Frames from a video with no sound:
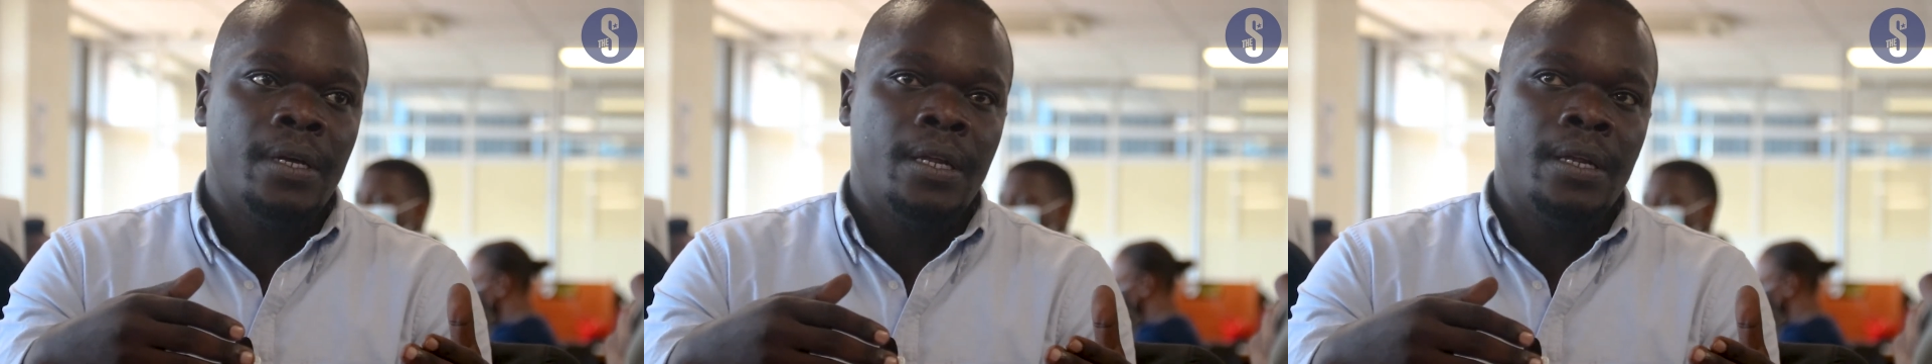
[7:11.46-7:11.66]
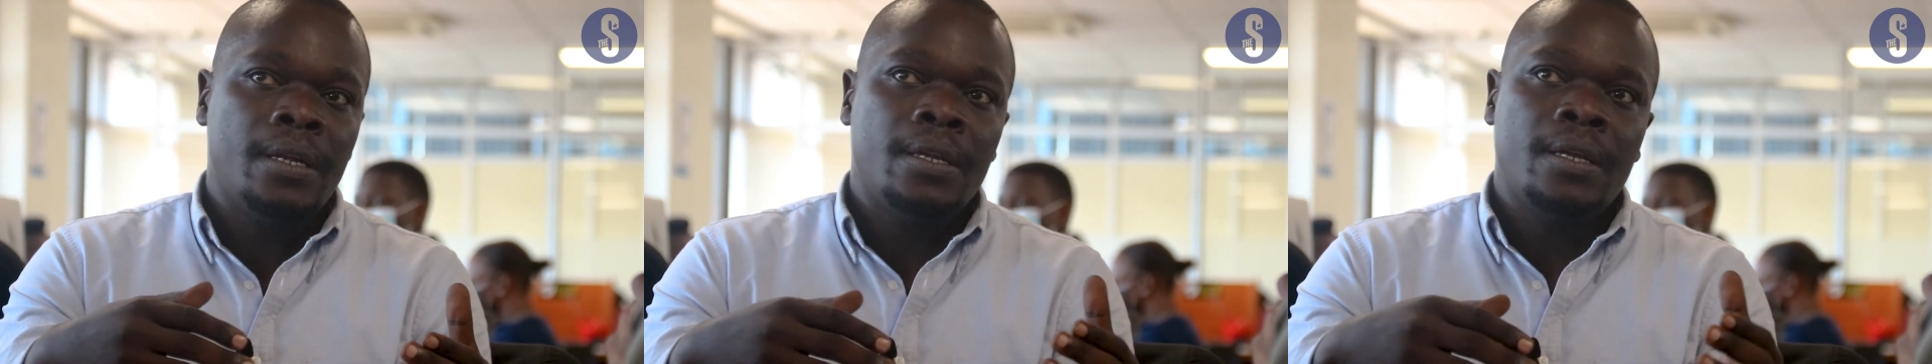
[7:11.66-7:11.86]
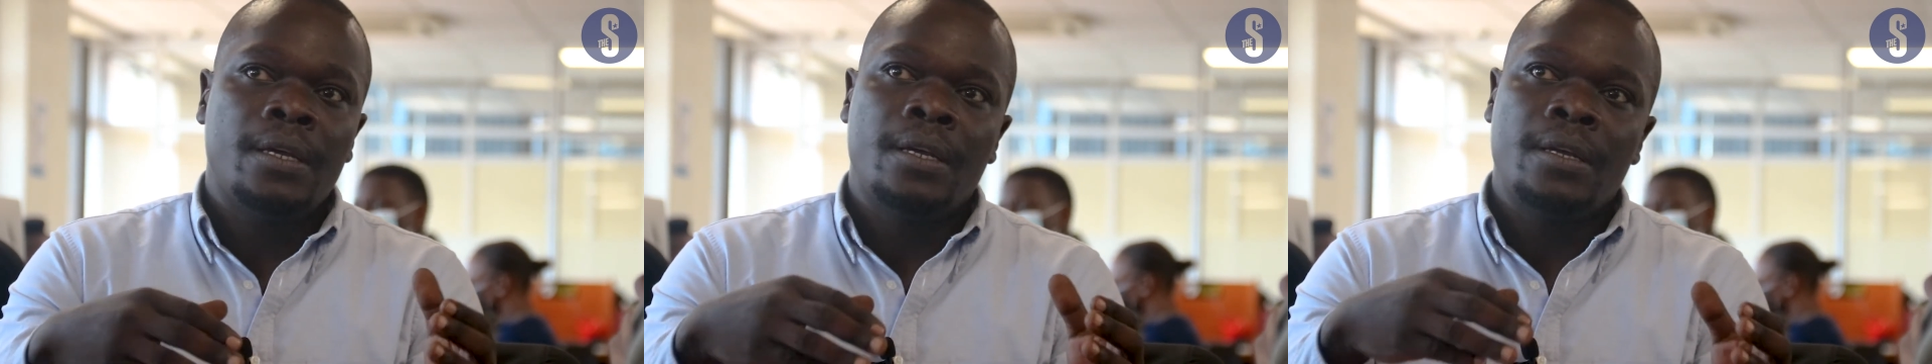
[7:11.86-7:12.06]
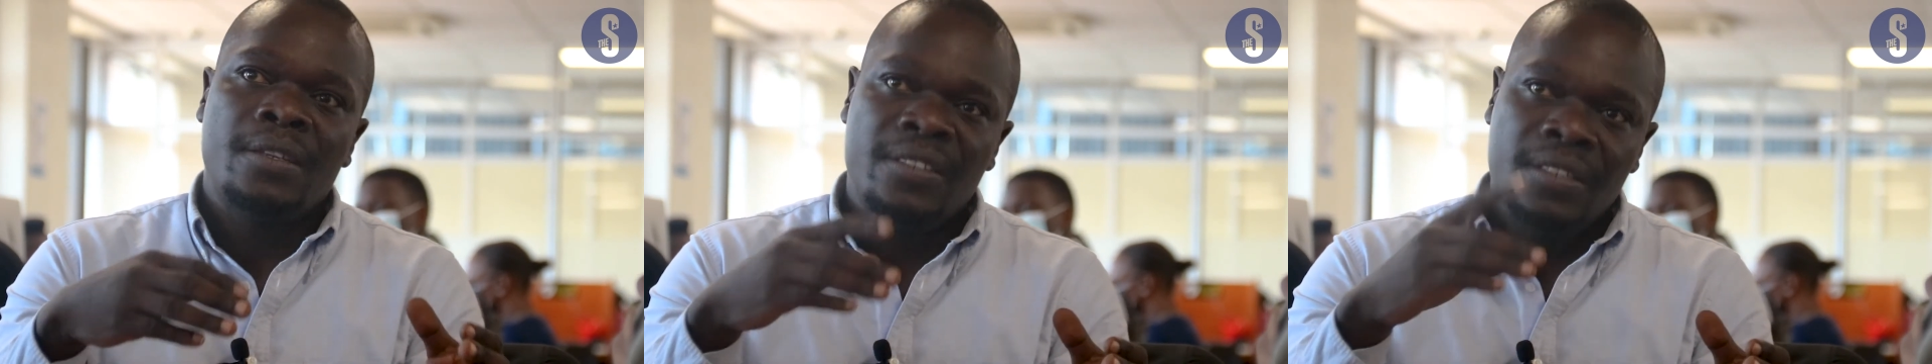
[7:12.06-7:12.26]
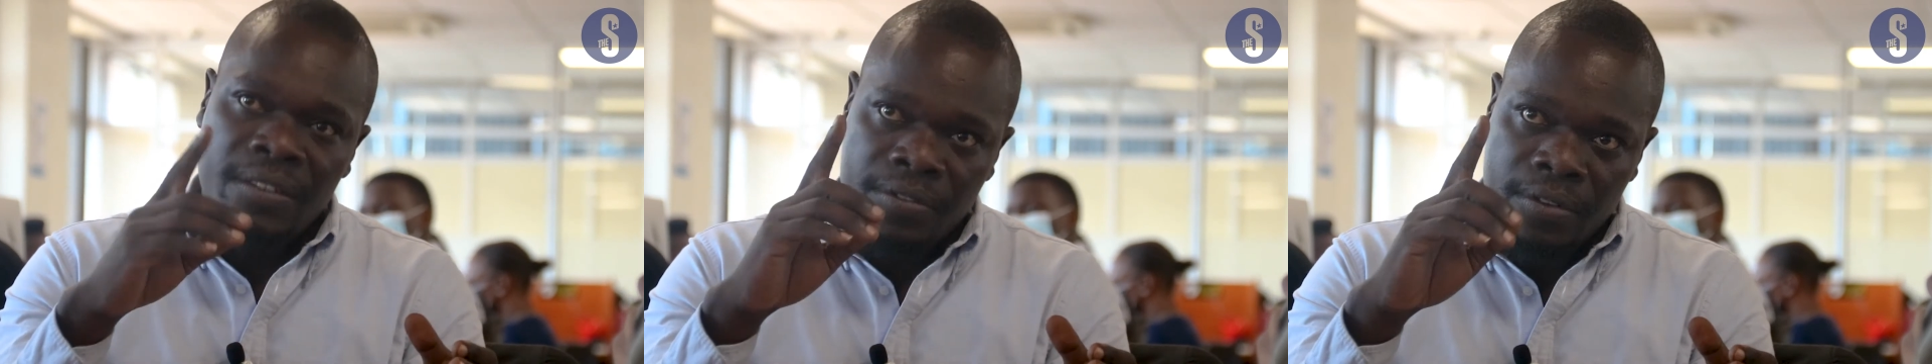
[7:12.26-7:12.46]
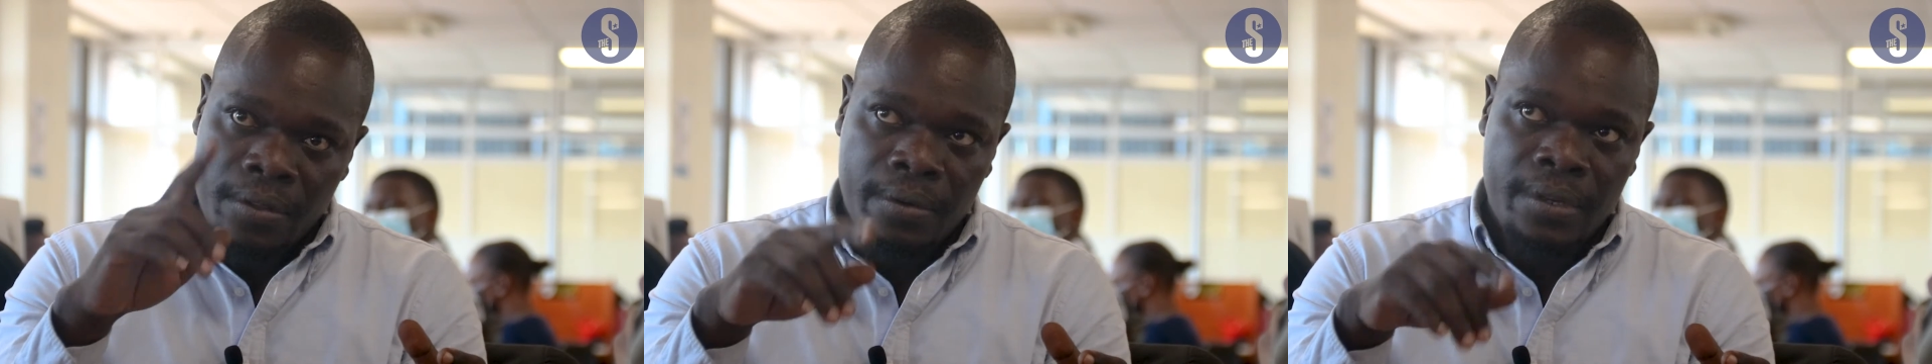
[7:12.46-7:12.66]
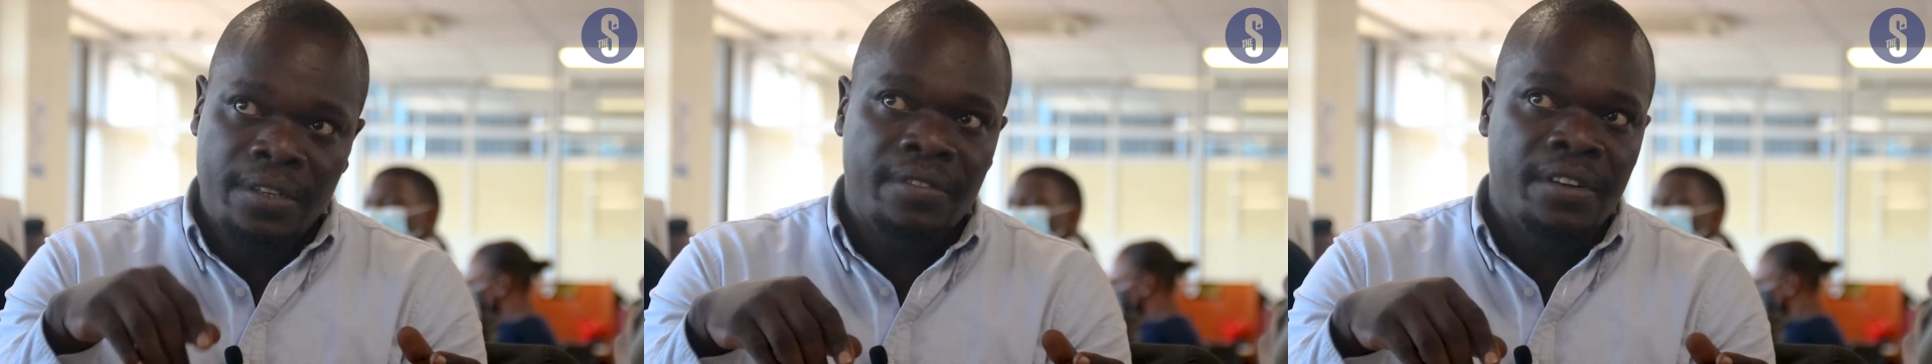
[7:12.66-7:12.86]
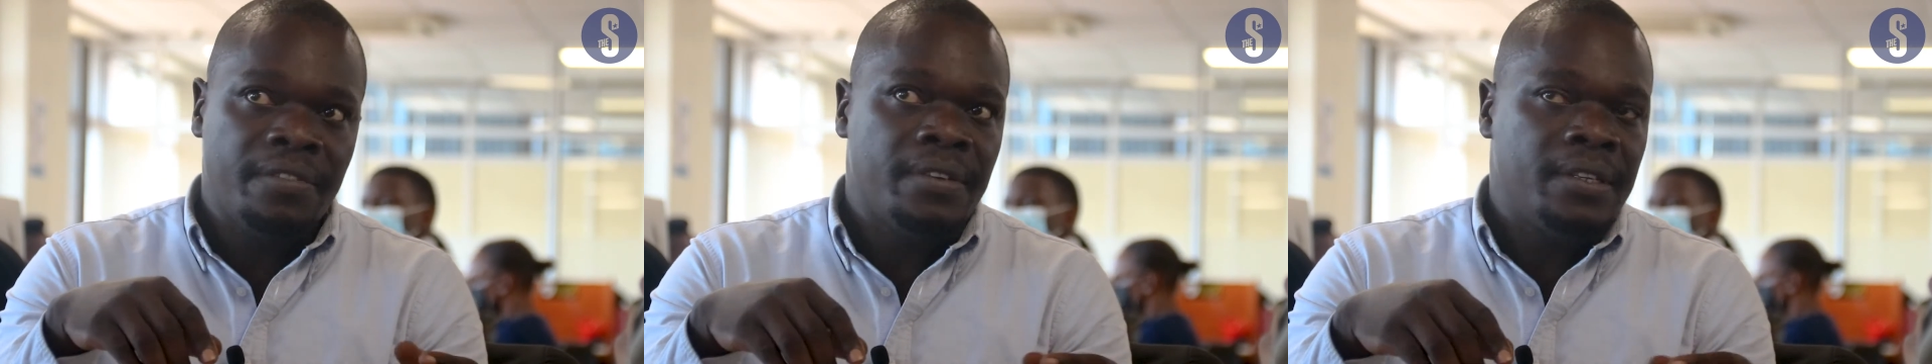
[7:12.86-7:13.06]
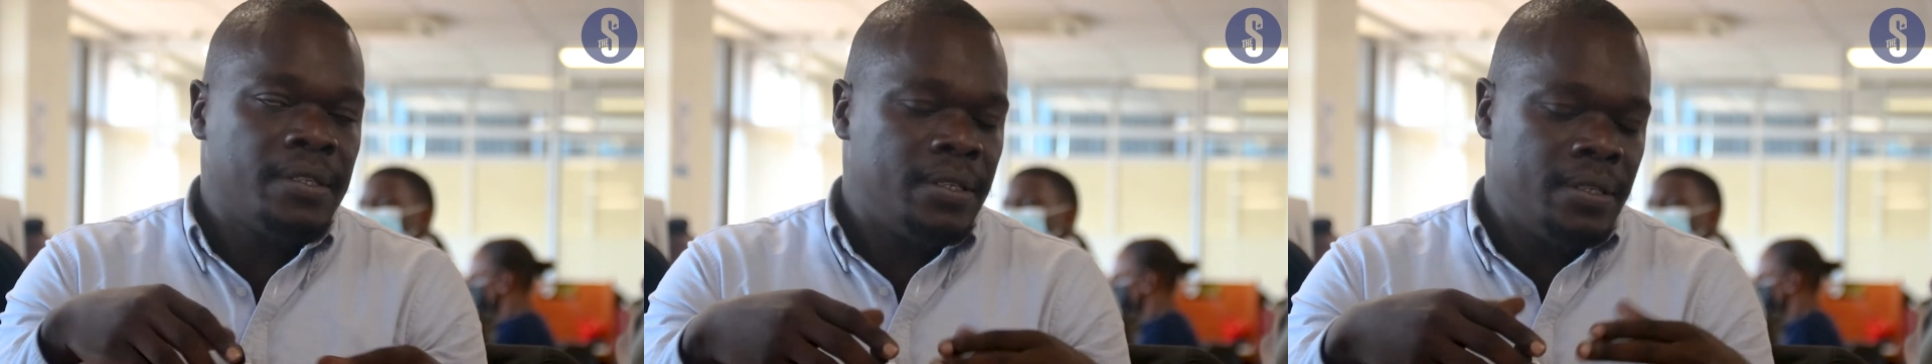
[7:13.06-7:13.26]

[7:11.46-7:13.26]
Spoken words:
and sift through it very fast,